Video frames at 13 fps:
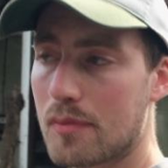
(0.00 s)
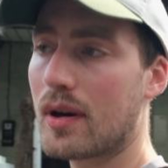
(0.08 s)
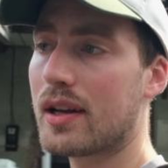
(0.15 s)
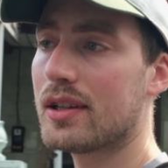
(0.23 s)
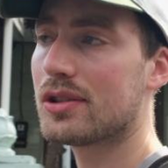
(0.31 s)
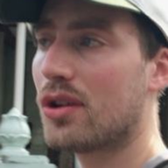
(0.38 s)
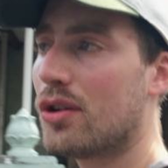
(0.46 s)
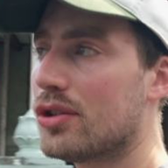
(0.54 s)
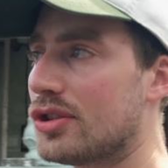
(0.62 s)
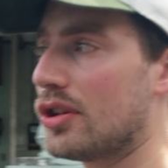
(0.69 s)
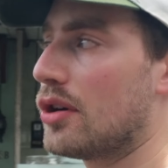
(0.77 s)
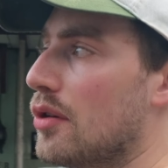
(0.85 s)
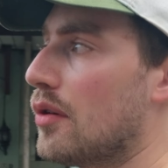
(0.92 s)
but it's
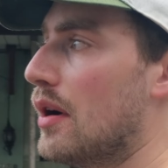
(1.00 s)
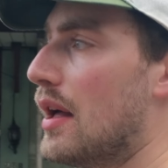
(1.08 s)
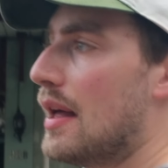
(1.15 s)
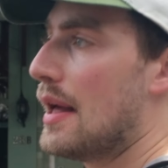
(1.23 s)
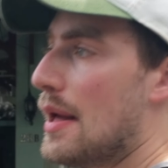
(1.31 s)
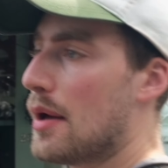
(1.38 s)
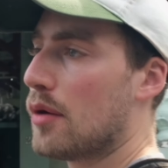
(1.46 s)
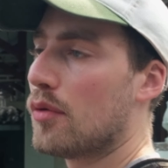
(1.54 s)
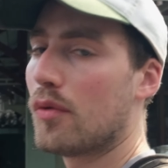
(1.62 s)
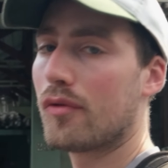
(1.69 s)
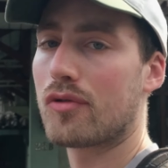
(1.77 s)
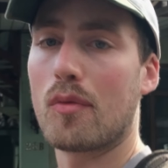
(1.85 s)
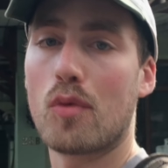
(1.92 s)
also,
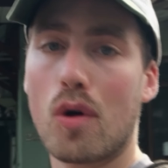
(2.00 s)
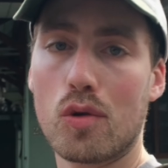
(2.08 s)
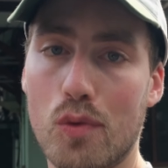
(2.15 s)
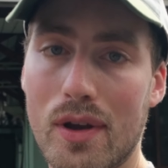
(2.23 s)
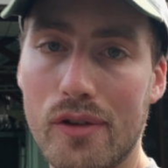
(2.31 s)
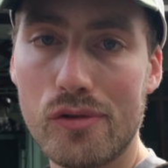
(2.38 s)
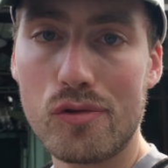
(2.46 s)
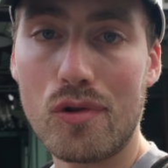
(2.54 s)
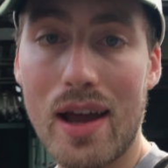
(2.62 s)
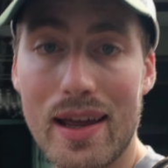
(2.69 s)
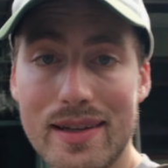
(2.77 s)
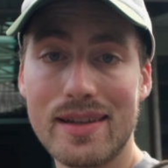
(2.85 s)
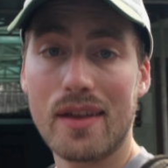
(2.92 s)
from what we've
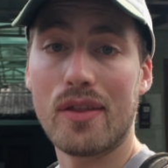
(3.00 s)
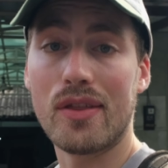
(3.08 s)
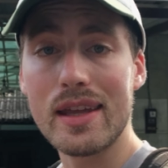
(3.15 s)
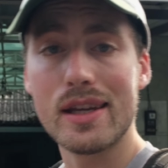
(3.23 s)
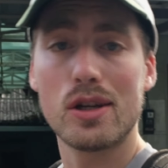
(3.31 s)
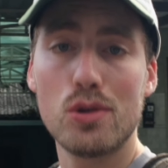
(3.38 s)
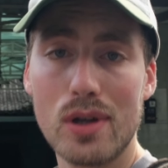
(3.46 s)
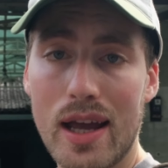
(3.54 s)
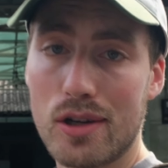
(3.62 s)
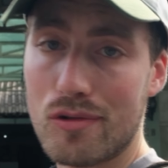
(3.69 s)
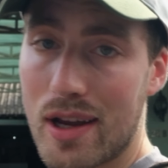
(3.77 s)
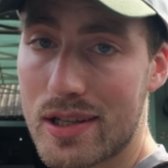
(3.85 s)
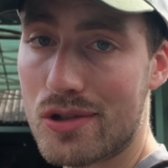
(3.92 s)
read, the Gudeg
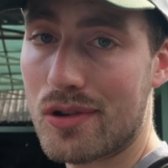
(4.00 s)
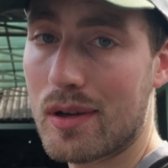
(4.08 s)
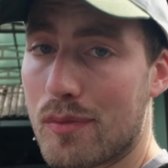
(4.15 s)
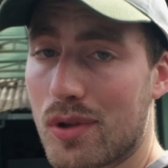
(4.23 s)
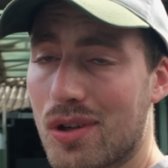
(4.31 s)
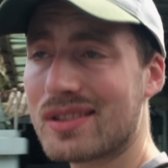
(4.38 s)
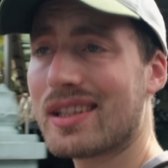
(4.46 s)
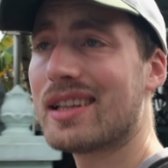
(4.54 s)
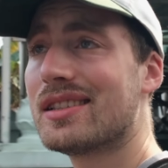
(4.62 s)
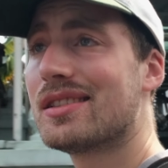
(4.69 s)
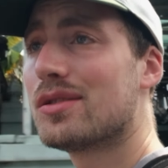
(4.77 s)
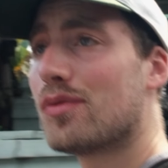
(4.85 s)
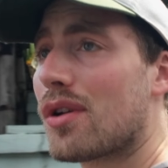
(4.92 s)
restaurant, because
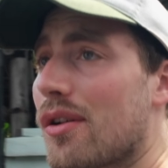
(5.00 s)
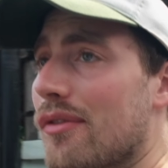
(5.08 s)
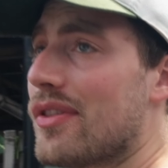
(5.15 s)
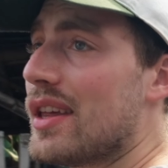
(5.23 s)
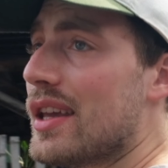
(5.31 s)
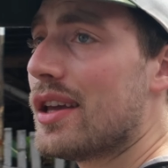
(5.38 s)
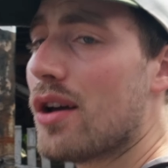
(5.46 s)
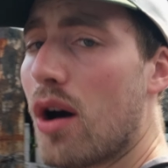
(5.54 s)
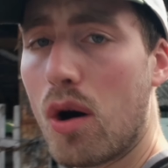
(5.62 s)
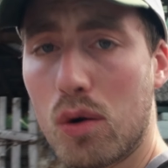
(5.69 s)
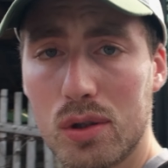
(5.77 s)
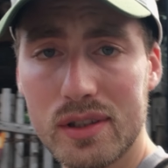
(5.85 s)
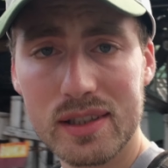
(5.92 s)
it's one of the
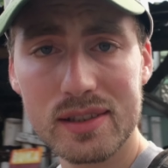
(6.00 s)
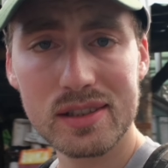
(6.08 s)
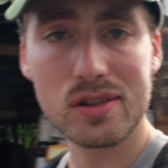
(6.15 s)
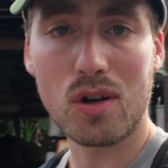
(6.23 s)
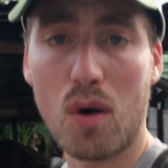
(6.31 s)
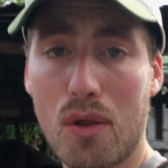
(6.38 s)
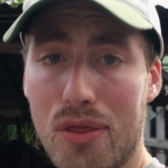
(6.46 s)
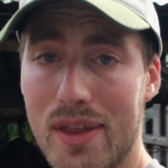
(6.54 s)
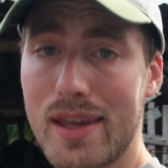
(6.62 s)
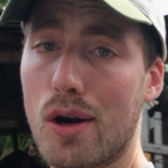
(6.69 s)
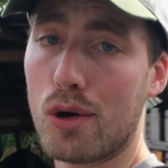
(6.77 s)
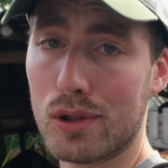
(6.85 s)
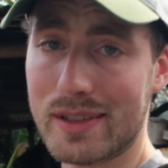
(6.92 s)
oldest, or
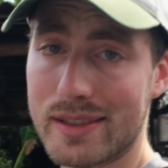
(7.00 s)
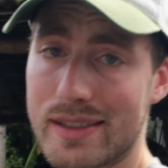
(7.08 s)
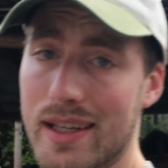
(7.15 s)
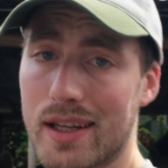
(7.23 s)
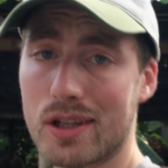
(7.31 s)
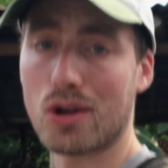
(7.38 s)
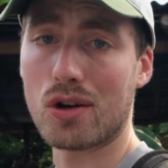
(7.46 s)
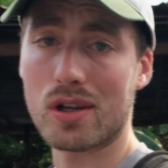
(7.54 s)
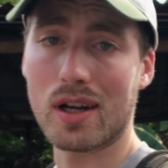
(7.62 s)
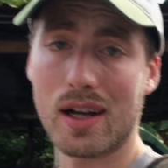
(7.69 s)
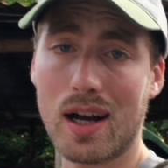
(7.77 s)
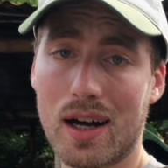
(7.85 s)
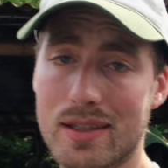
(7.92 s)
the oldest here in
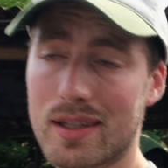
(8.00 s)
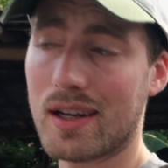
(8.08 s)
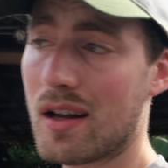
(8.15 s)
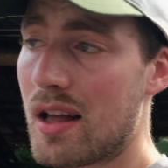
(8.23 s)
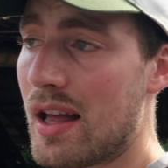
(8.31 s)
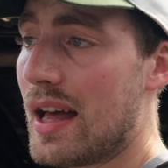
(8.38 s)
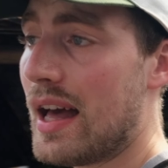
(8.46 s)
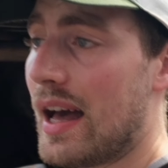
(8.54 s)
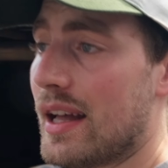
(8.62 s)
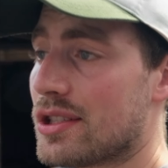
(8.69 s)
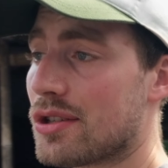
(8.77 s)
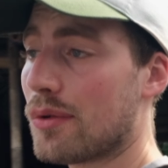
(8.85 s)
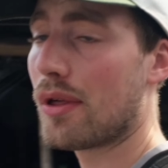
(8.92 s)
Yogyakarta.
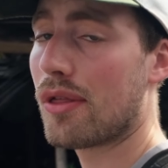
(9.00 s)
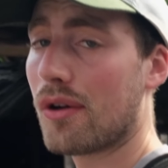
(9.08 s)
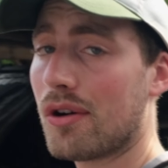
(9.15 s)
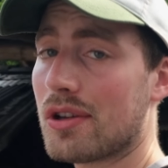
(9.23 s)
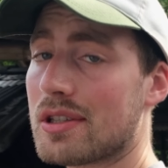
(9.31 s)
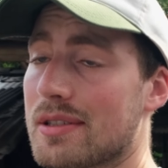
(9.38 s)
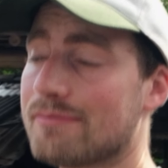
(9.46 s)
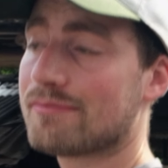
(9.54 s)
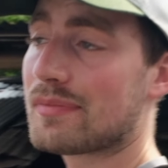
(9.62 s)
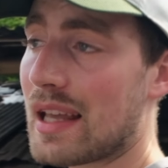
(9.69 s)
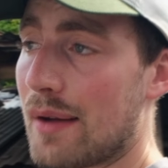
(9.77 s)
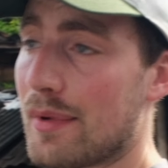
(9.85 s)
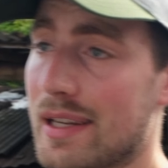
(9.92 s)
And so we thought,
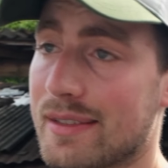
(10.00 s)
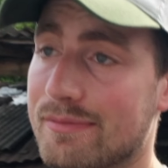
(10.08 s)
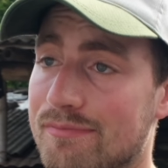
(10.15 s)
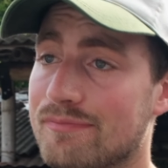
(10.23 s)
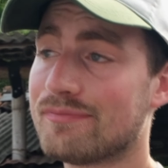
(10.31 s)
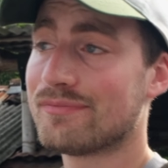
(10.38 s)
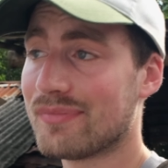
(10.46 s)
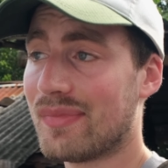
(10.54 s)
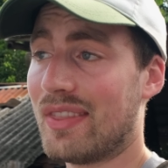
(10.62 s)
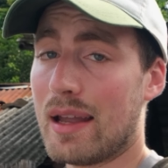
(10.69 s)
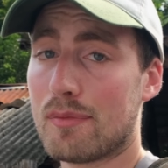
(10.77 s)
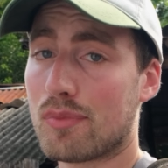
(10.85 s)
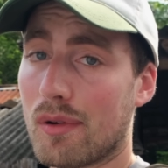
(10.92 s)
I mean,
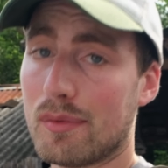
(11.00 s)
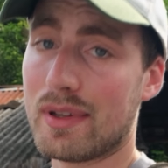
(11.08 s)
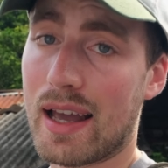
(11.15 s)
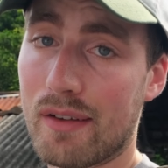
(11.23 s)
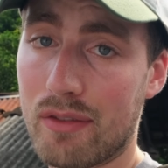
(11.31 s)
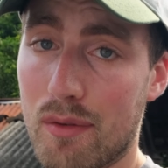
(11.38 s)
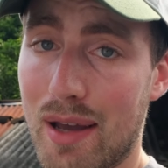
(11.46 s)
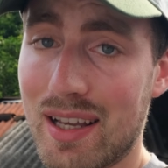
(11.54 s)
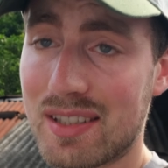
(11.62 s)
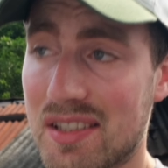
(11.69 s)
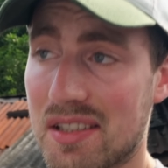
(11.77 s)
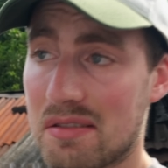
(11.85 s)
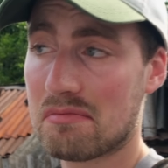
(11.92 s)
they probably have the
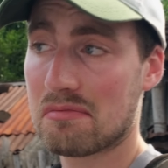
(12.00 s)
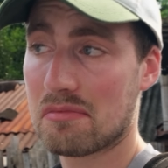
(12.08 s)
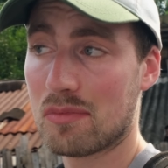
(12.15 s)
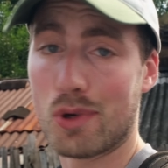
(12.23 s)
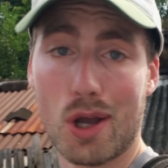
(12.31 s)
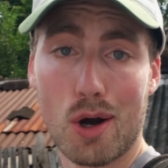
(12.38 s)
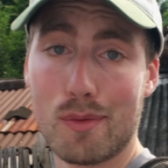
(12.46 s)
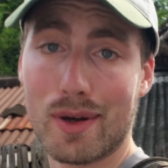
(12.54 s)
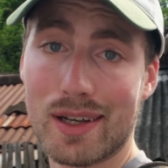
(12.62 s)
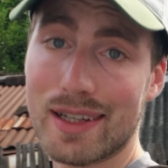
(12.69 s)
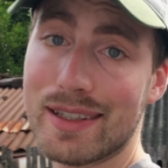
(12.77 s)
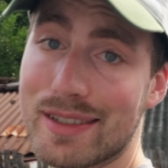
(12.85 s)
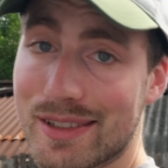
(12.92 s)
best. We hope, at
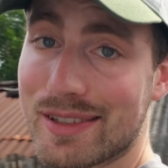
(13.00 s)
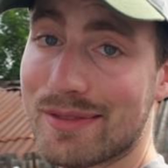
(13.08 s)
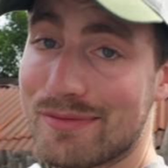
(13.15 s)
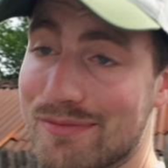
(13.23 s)
least.